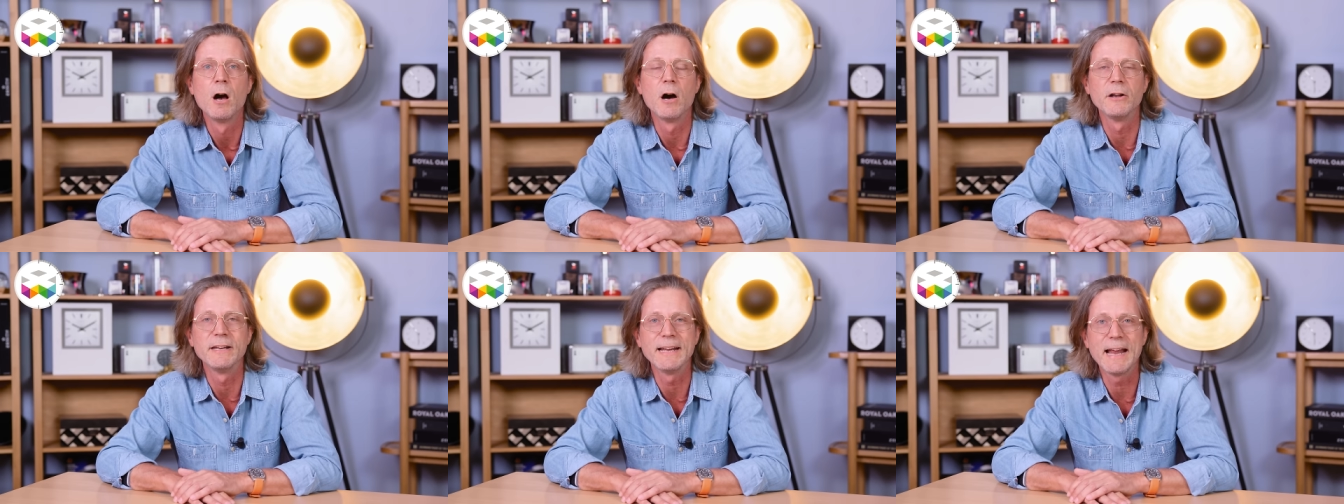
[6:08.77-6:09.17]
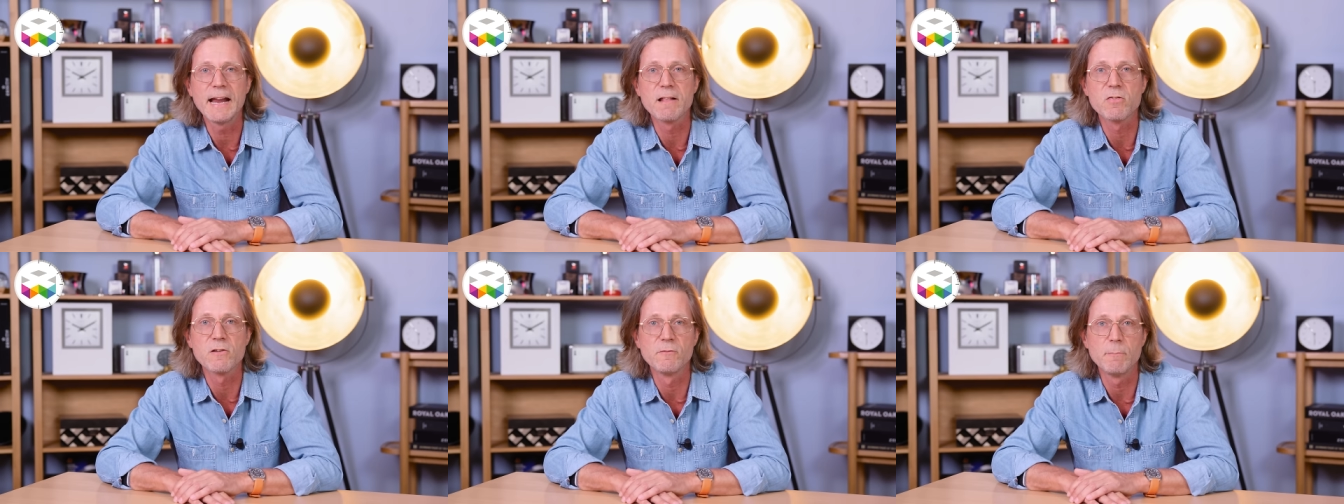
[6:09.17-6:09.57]
on the
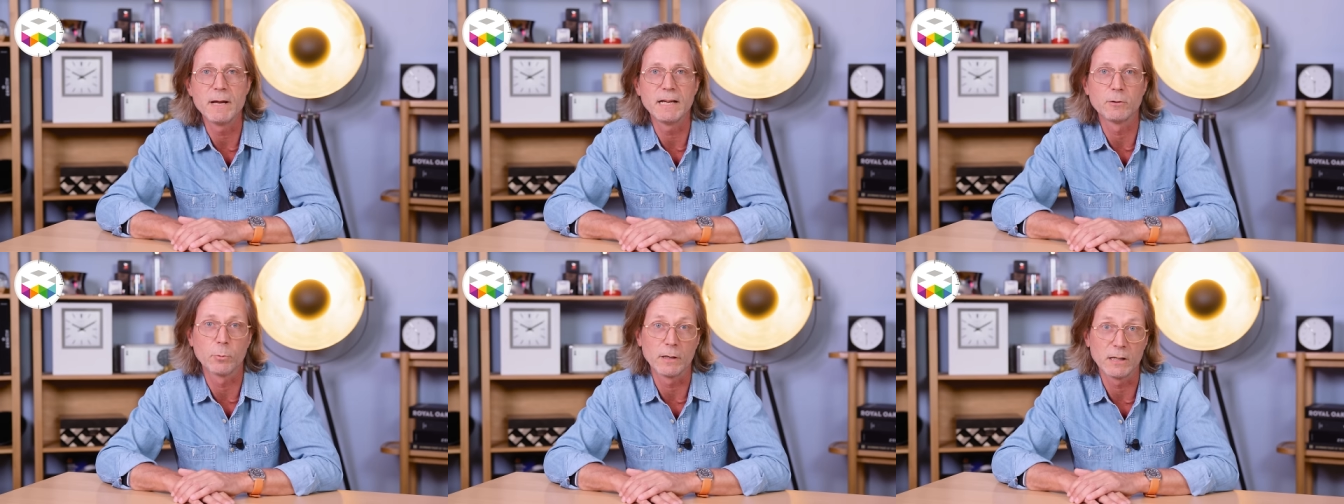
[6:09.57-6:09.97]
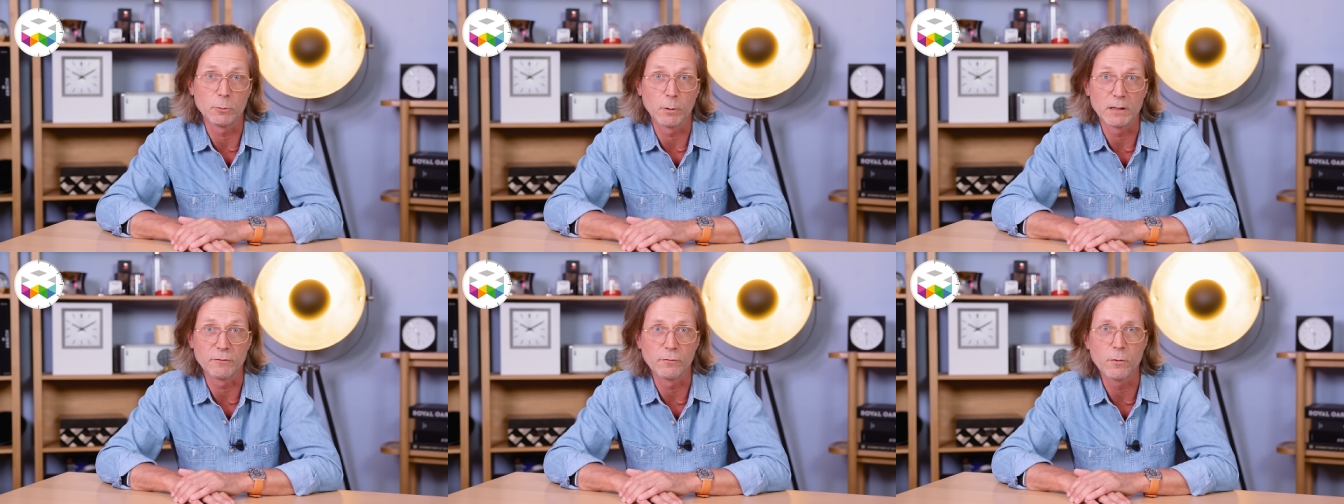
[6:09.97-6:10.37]
8th of May
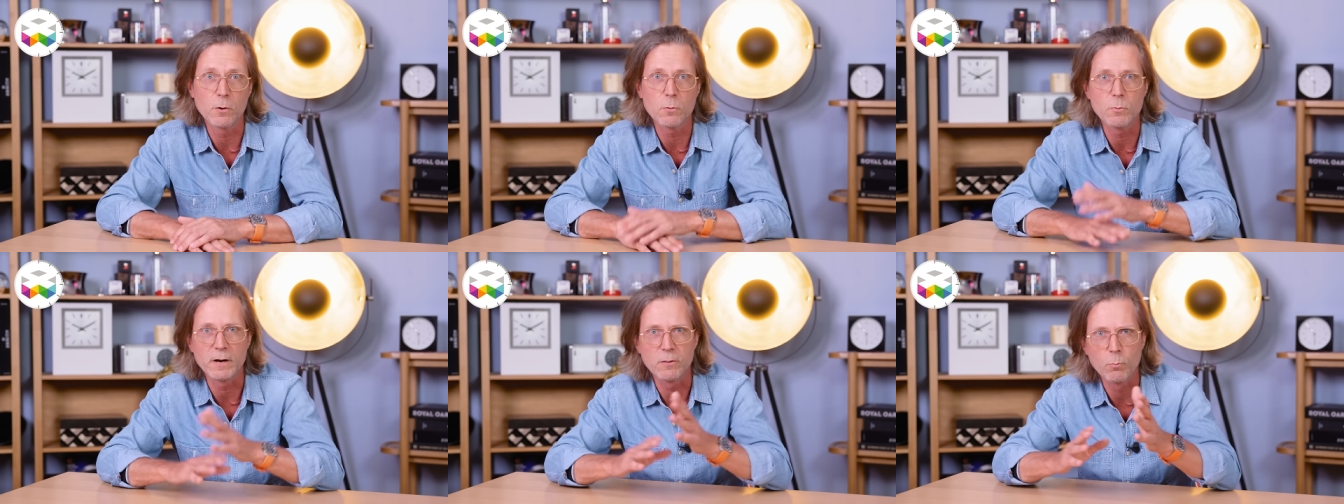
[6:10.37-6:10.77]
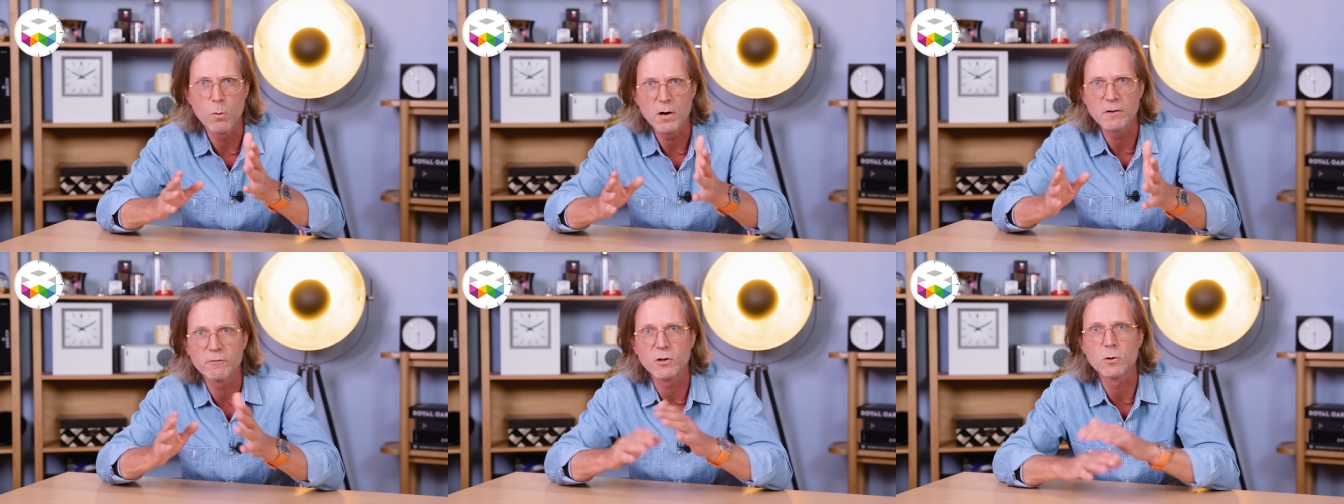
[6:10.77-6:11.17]
2024 with
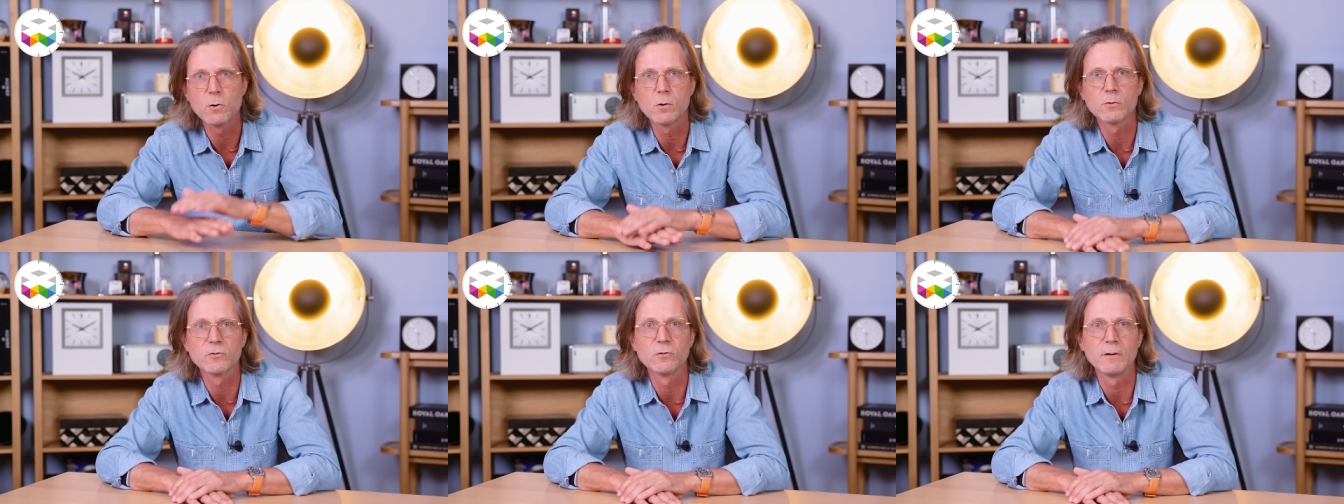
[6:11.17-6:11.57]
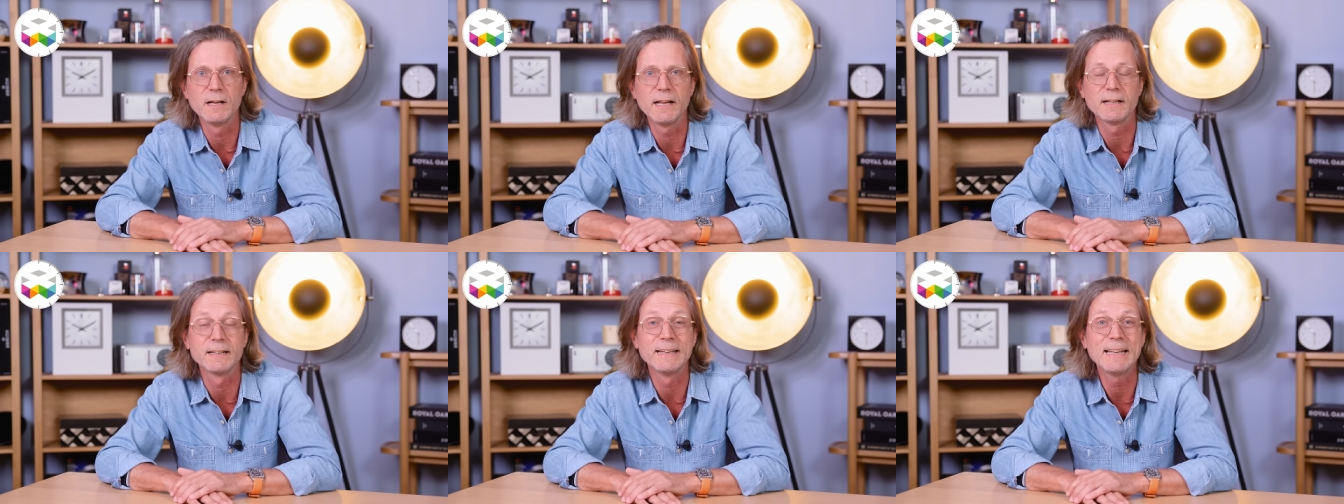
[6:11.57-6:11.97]
one of the goals to
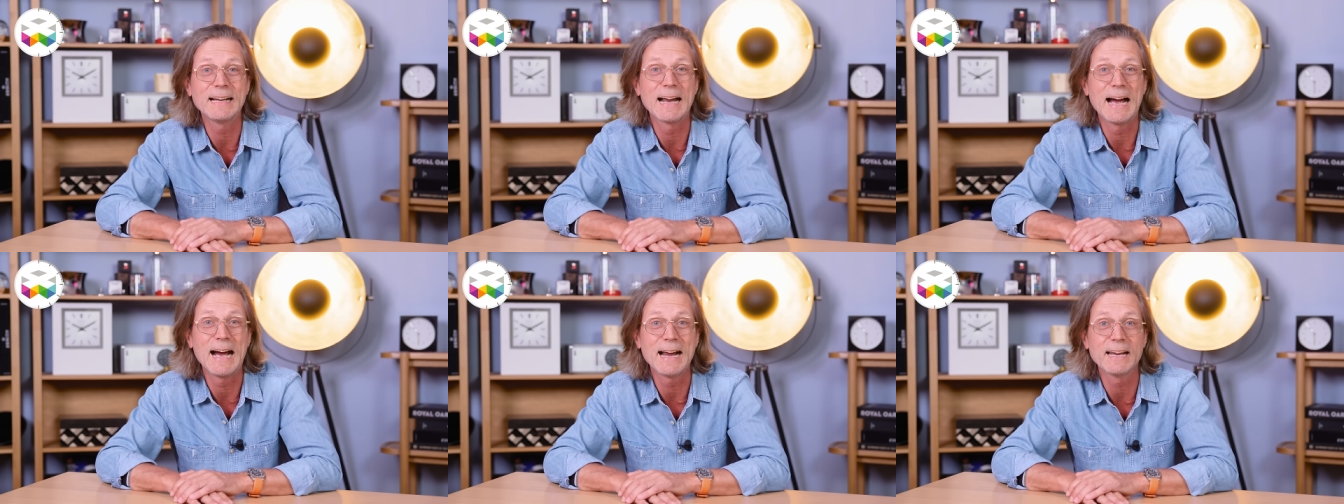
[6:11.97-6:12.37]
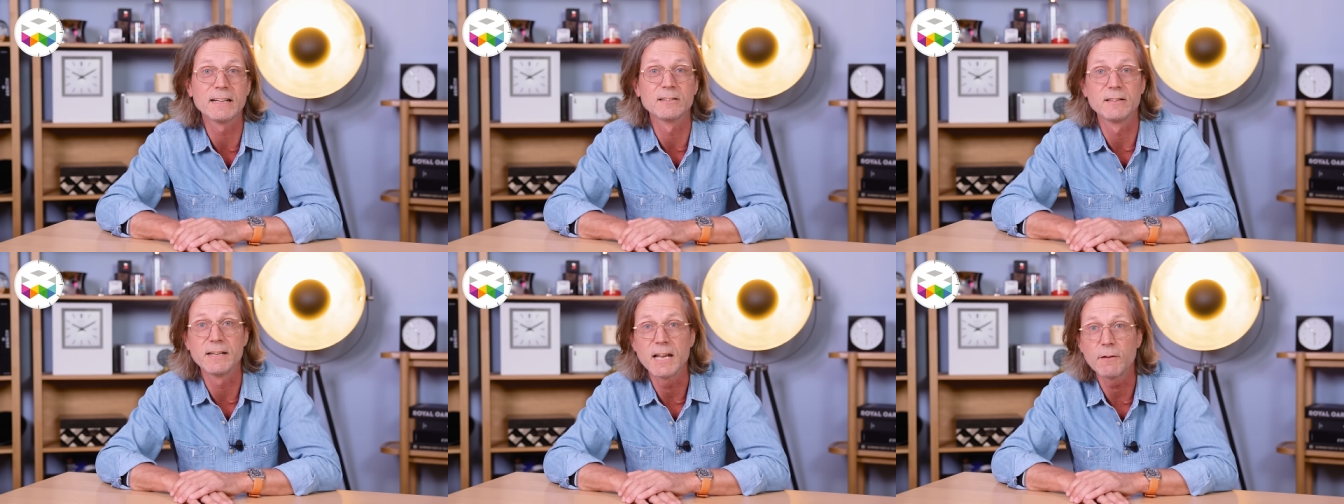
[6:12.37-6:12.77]
elect Nick
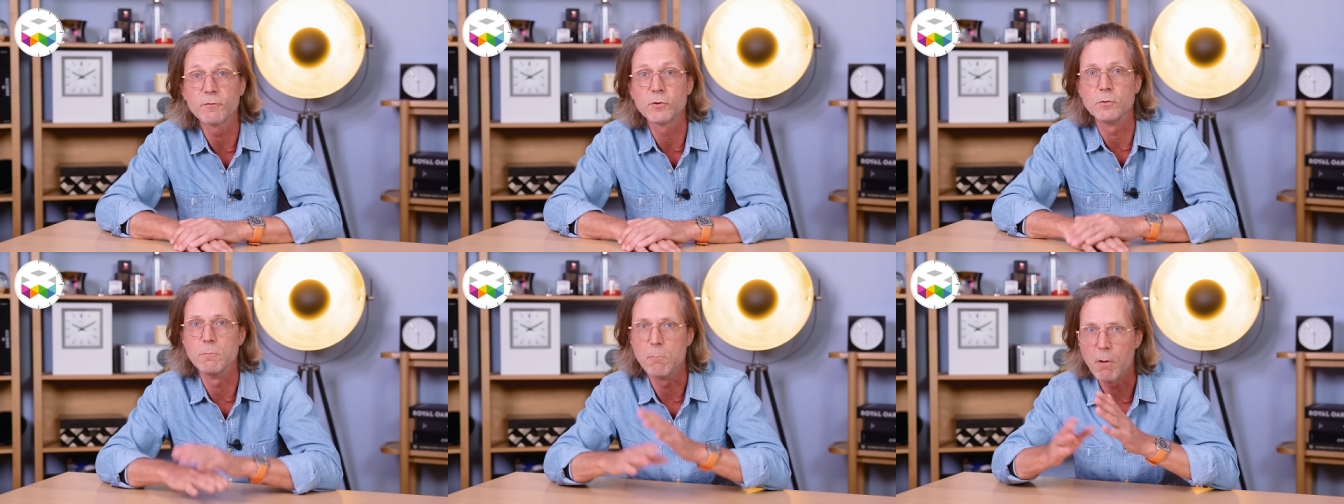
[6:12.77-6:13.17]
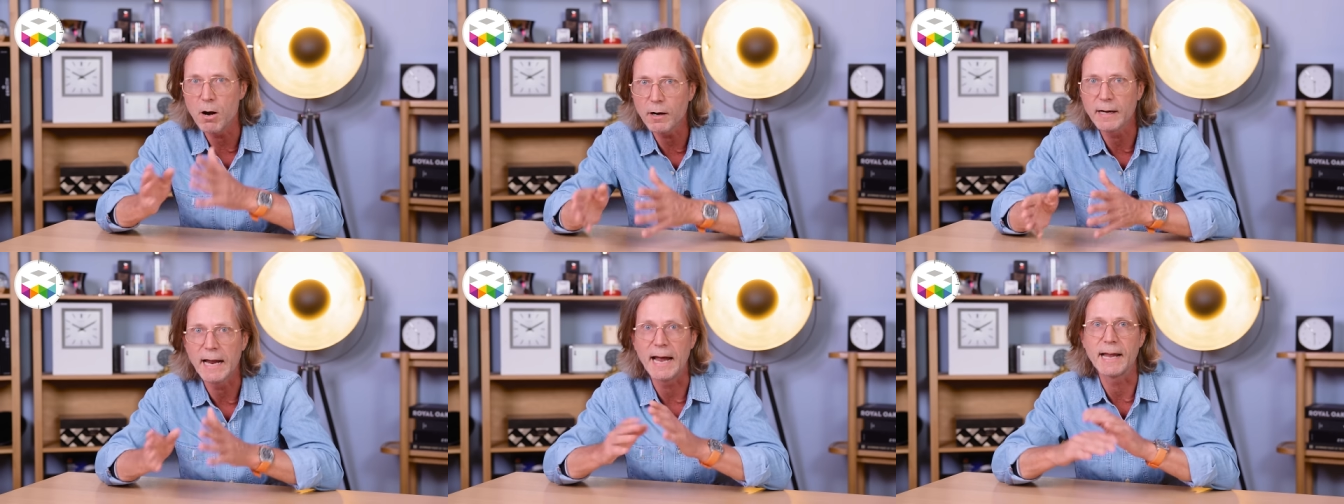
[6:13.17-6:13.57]
Hayek's nephew
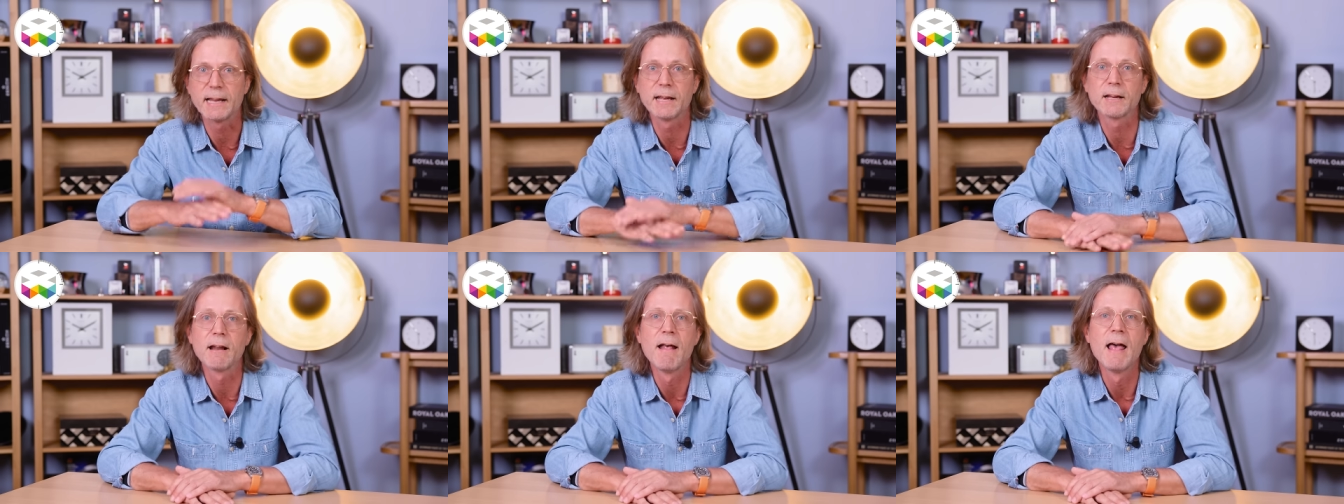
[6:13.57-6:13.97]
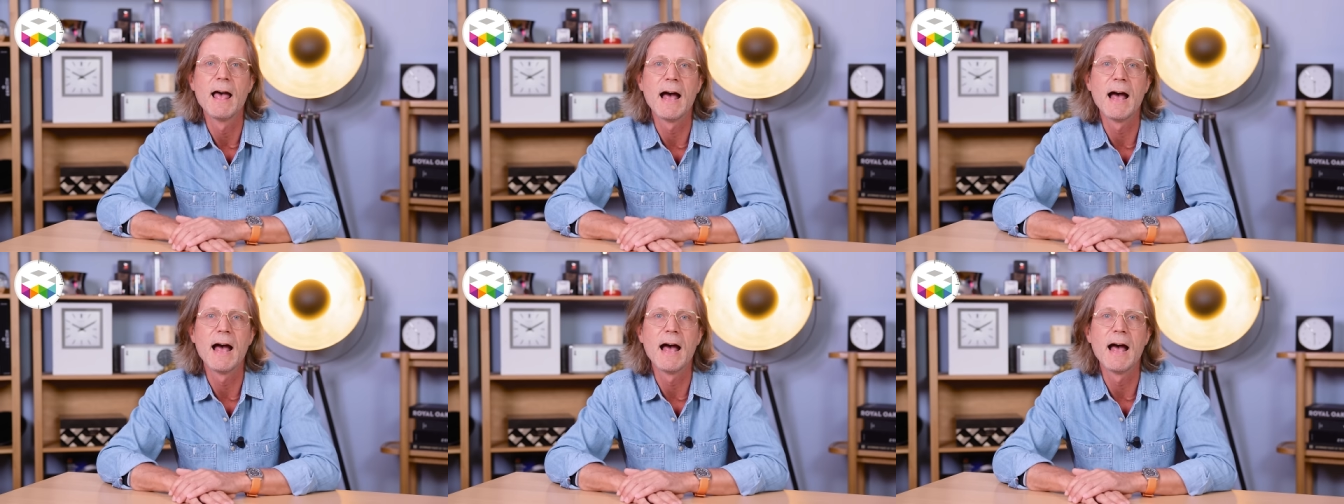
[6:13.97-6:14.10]
Marc Hayek